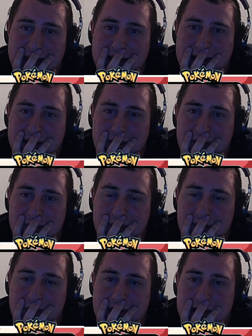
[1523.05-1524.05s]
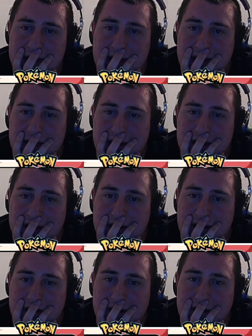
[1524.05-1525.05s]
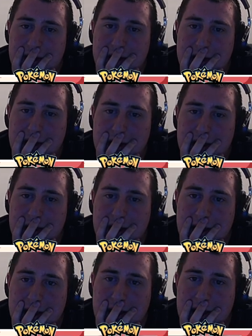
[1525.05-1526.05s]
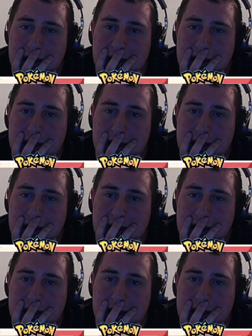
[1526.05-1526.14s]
Nothing is said.